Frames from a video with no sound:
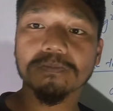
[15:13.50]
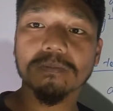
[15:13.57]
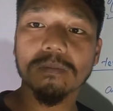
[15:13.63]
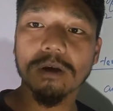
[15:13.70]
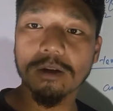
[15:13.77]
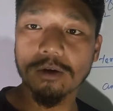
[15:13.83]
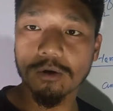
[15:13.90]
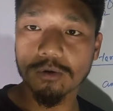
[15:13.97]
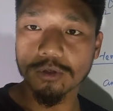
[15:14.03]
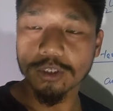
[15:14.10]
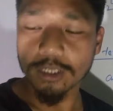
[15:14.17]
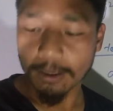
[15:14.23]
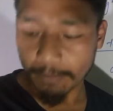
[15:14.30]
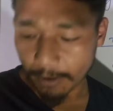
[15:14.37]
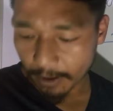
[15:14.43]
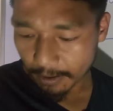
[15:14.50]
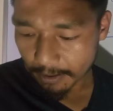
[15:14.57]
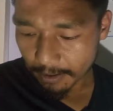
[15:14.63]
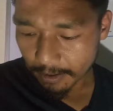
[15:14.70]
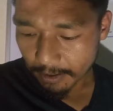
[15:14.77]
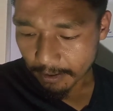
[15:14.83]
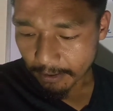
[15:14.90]
No, question number
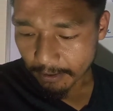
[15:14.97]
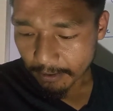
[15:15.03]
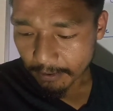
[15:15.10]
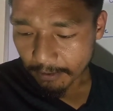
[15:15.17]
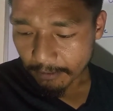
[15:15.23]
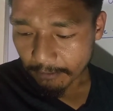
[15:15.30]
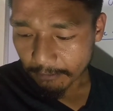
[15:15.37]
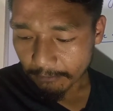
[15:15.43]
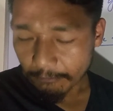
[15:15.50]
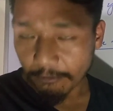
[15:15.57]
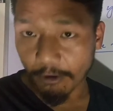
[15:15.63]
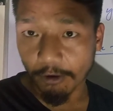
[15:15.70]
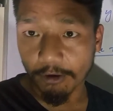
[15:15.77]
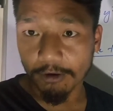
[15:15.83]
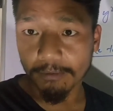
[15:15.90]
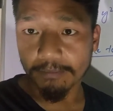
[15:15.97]
4.